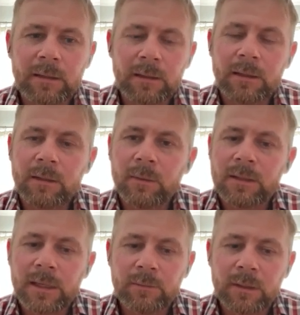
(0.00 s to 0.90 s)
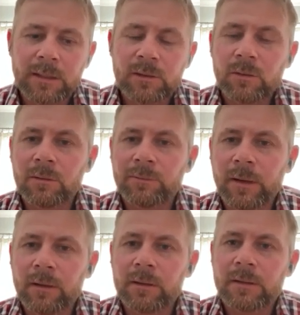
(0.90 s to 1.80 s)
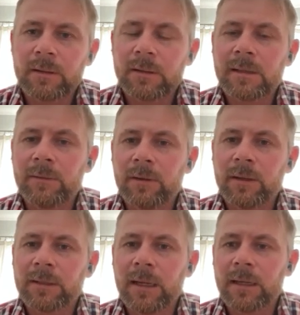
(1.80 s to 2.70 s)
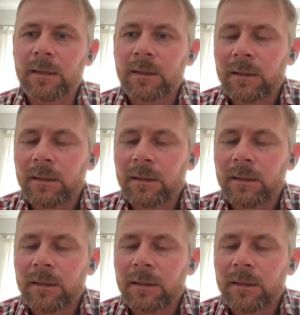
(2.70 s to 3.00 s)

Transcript: than the ones that had really strong focus and stuff like that,